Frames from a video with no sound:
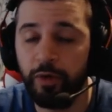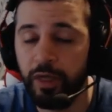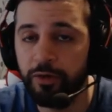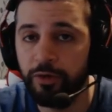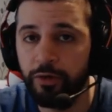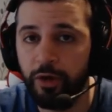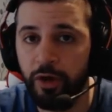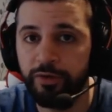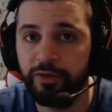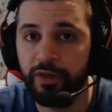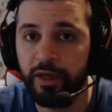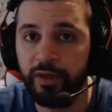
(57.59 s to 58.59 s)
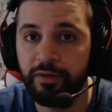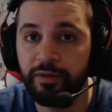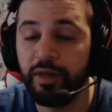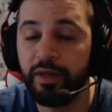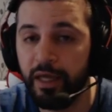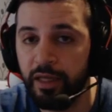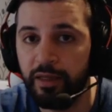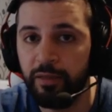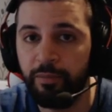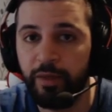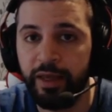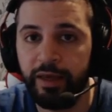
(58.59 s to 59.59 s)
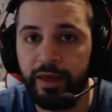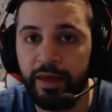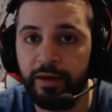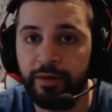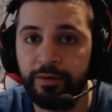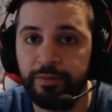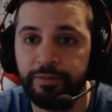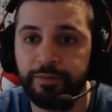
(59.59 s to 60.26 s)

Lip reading: create your content, and then play again.